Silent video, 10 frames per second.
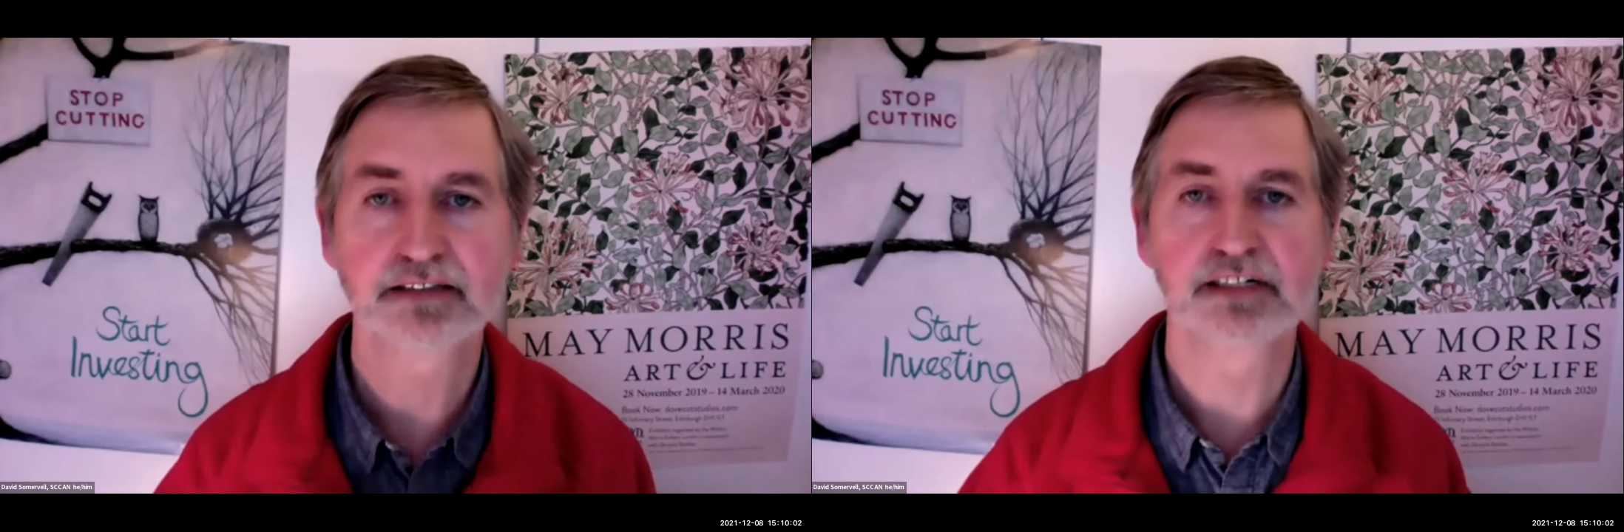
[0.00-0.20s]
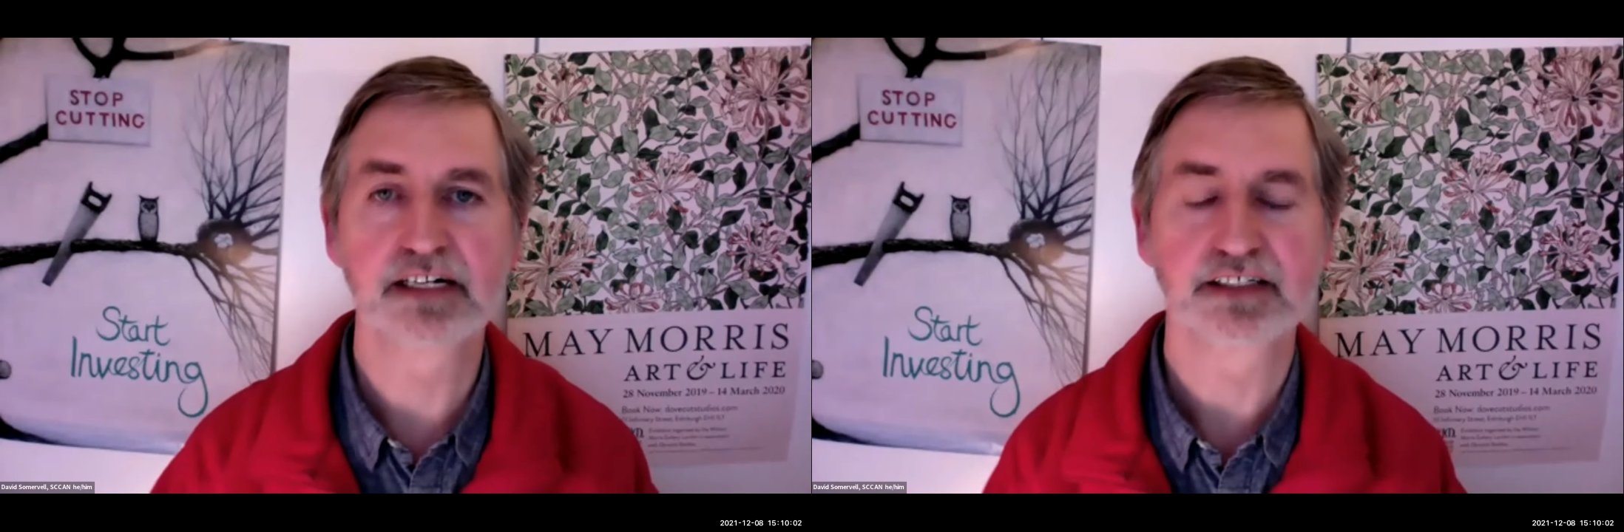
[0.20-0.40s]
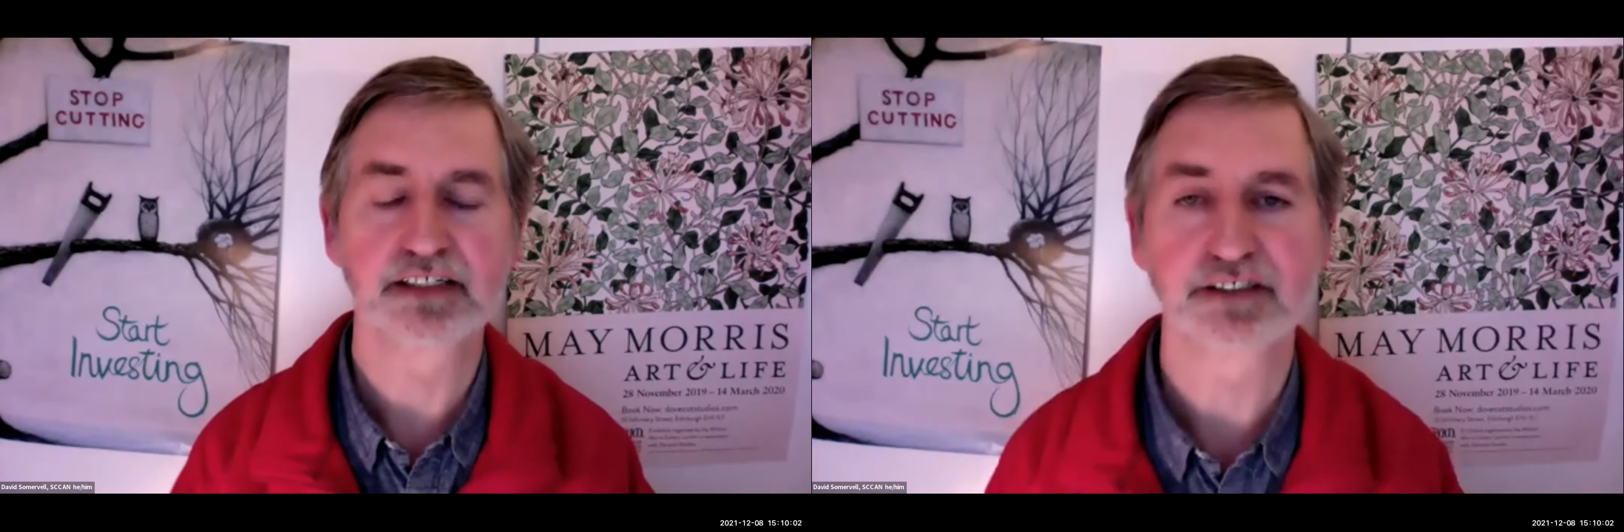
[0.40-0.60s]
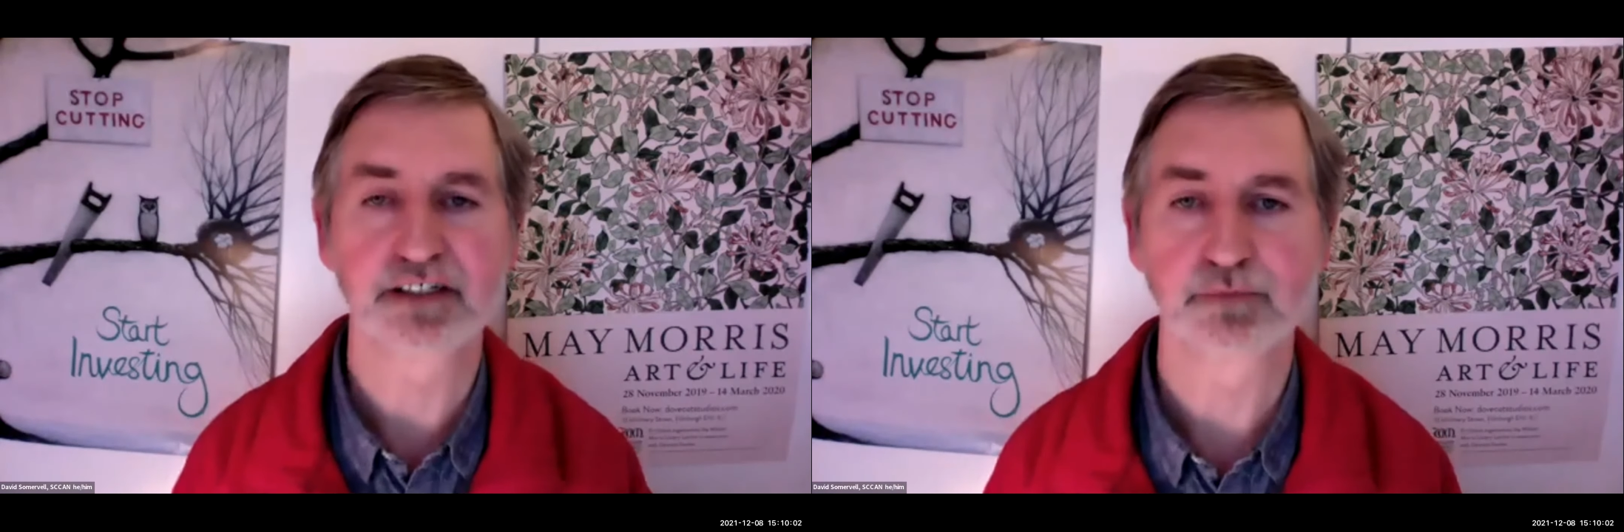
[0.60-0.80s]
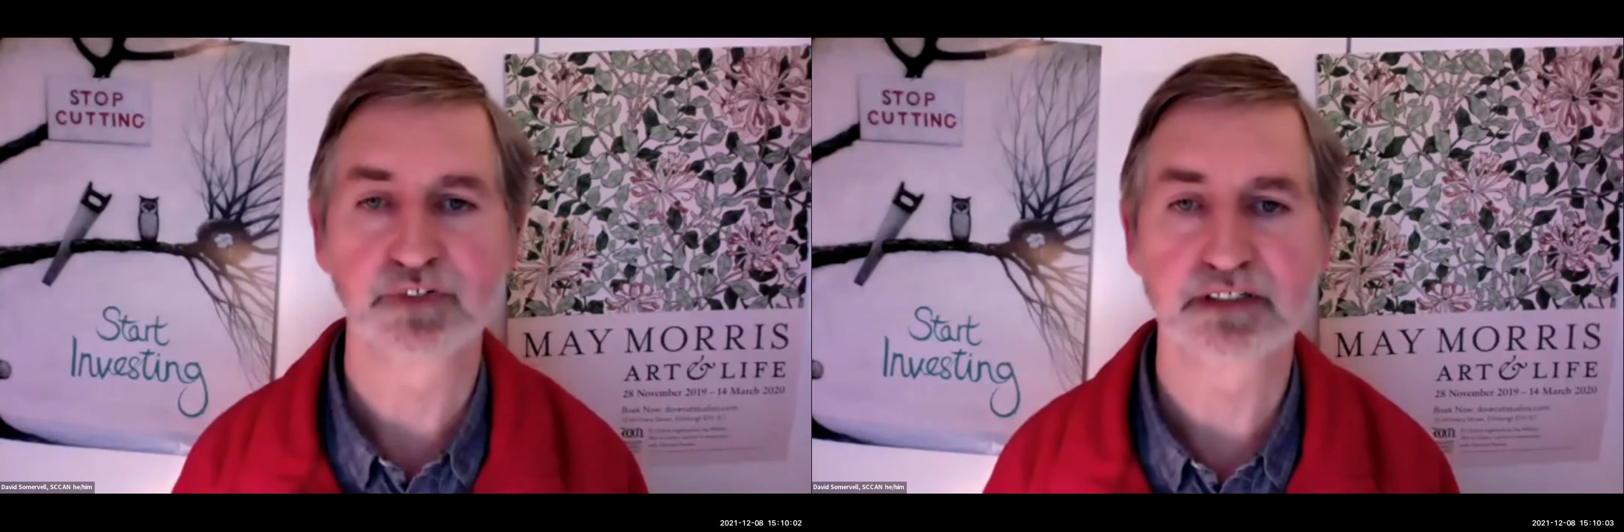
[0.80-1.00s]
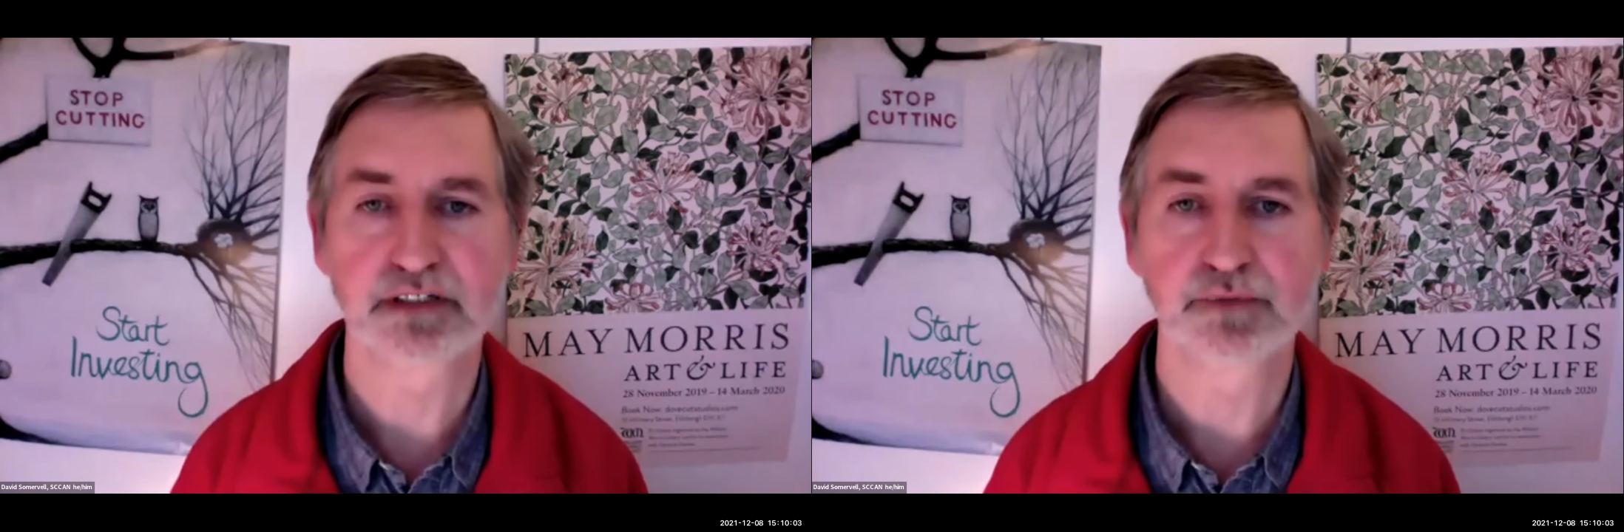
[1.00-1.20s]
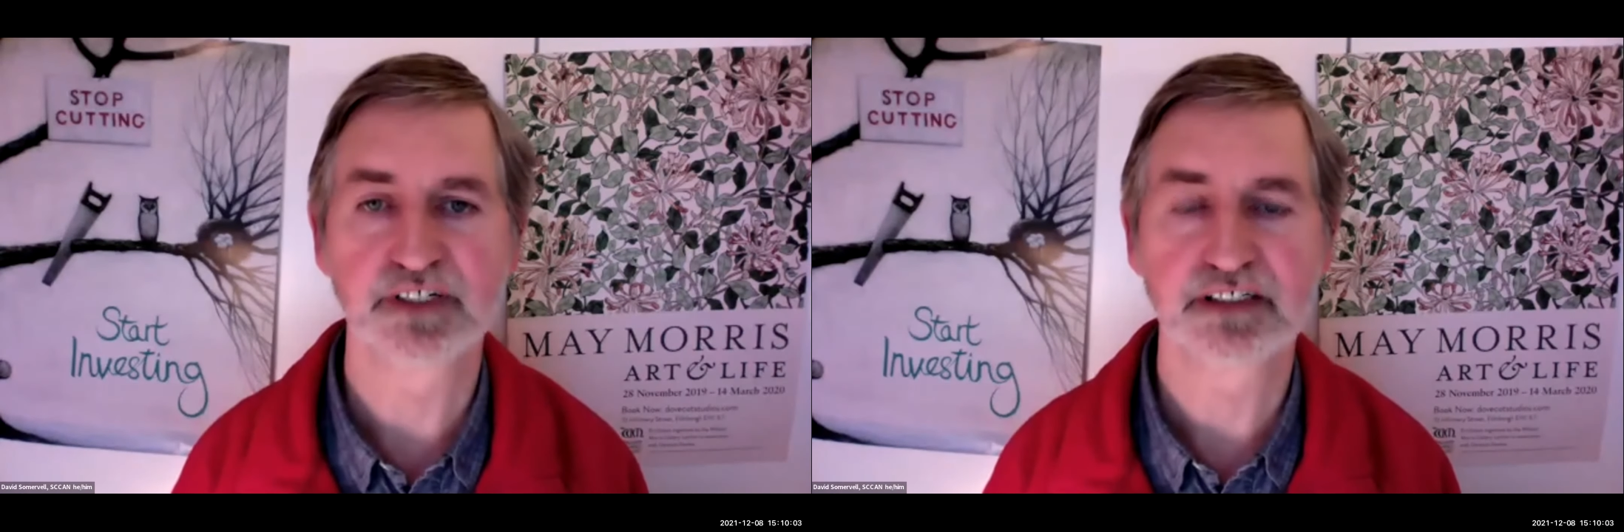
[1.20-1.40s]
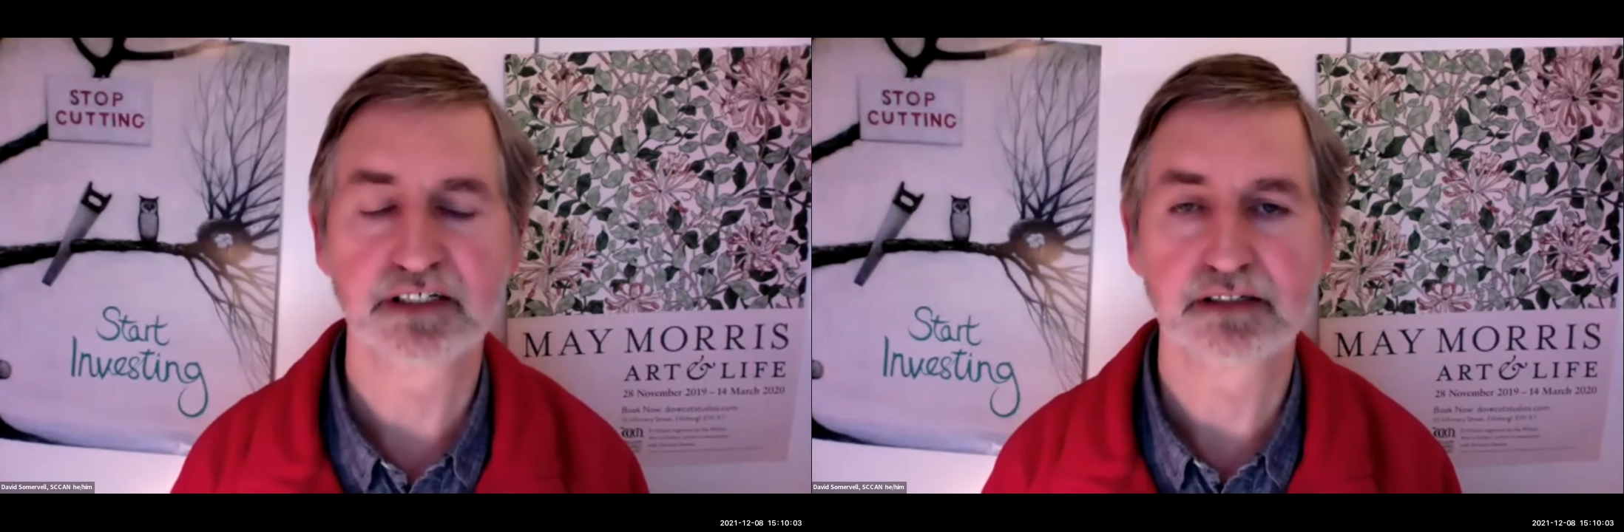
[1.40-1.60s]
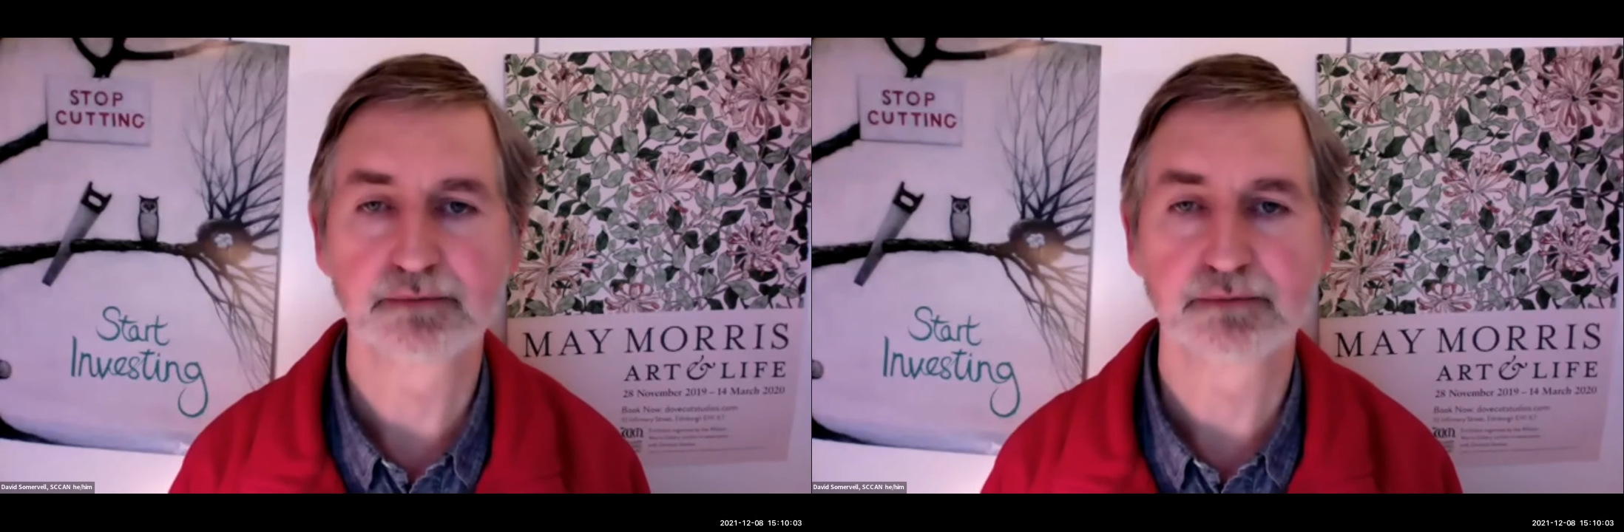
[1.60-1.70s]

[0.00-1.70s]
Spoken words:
relationship which